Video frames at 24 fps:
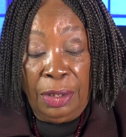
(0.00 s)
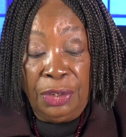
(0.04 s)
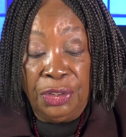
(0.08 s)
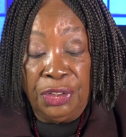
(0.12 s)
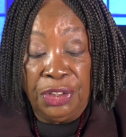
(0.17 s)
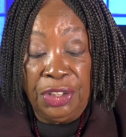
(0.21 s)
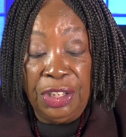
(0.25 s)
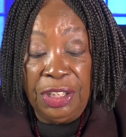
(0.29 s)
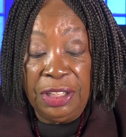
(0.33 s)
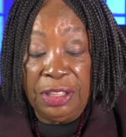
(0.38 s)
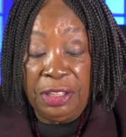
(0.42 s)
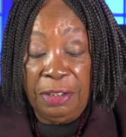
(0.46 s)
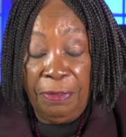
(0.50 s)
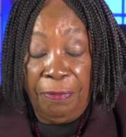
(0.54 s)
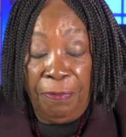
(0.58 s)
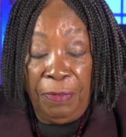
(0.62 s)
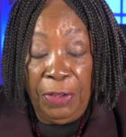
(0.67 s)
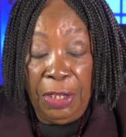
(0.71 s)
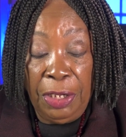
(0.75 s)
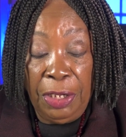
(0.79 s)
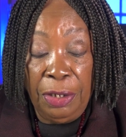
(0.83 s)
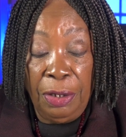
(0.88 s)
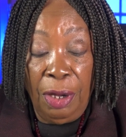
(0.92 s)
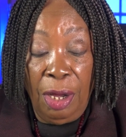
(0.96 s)

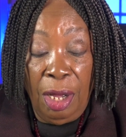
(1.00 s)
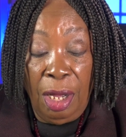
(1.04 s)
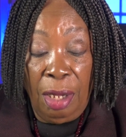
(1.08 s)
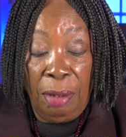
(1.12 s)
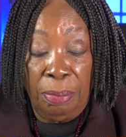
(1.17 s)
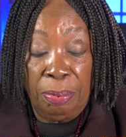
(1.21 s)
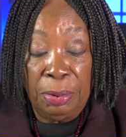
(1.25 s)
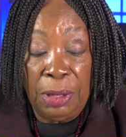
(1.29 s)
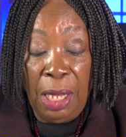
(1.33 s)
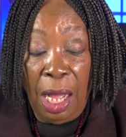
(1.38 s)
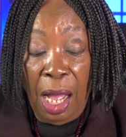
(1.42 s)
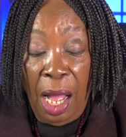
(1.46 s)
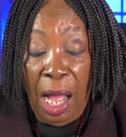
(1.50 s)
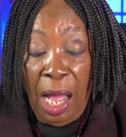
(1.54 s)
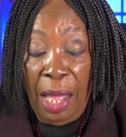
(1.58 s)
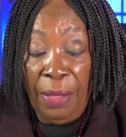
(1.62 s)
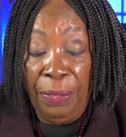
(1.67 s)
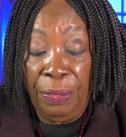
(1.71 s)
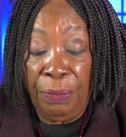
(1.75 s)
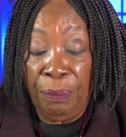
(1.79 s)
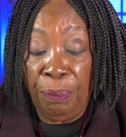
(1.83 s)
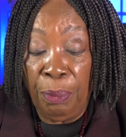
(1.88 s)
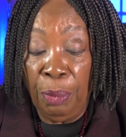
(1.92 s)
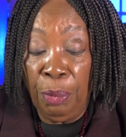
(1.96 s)

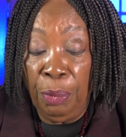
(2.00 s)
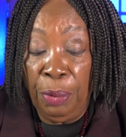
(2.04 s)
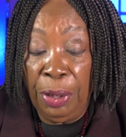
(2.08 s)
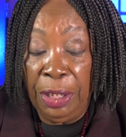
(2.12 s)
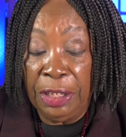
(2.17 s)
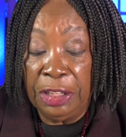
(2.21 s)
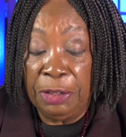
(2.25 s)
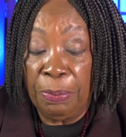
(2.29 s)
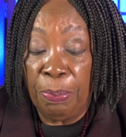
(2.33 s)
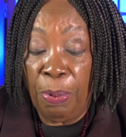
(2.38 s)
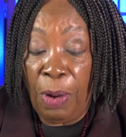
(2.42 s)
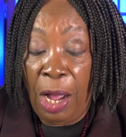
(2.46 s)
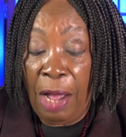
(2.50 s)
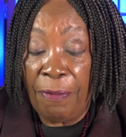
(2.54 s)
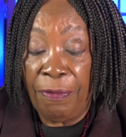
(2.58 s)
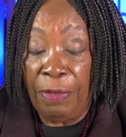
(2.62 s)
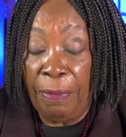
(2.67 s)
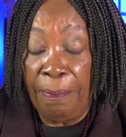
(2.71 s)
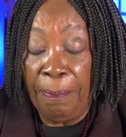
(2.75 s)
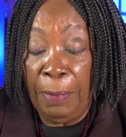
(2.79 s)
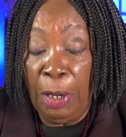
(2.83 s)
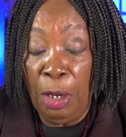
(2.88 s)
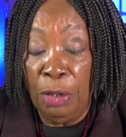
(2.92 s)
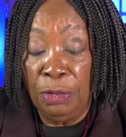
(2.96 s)
God, through his
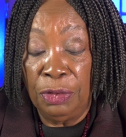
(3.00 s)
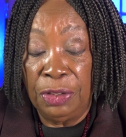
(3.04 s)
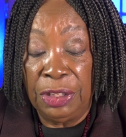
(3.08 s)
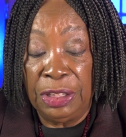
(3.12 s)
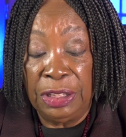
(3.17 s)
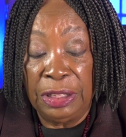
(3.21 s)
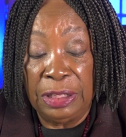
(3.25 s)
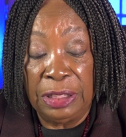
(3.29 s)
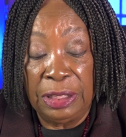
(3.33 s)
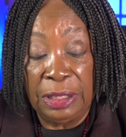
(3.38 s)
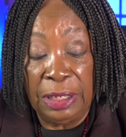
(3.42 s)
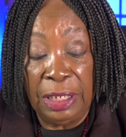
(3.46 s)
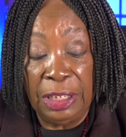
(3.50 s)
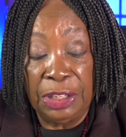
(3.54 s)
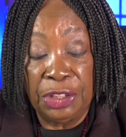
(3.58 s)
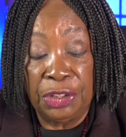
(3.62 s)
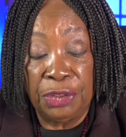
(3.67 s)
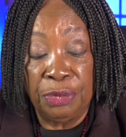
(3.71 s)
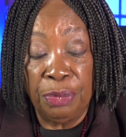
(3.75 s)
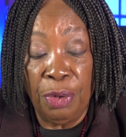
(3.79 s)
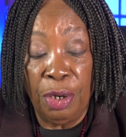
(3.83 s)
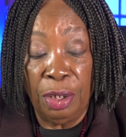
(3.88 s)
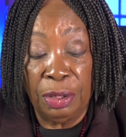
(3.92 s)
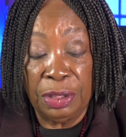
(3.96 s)
prophet Moses,
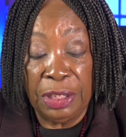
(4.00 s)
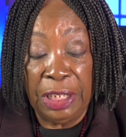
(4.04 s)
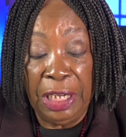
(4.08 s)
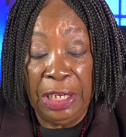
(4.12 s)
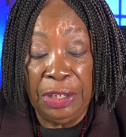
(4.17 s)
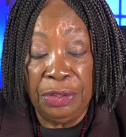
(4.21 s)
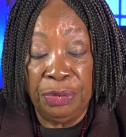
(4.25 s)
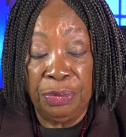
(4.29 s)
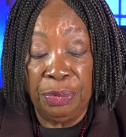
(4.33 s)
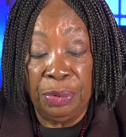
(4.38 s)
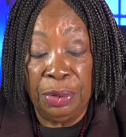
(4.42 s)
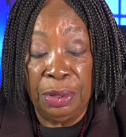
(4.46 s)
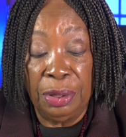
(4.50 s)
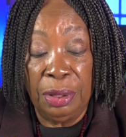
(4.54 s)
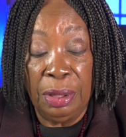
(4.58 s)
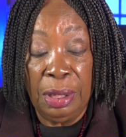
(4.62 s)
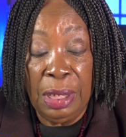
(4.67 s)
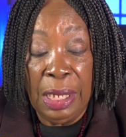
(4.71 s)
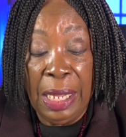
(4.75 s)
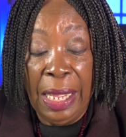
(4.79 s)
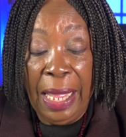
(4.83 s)
instructed Israel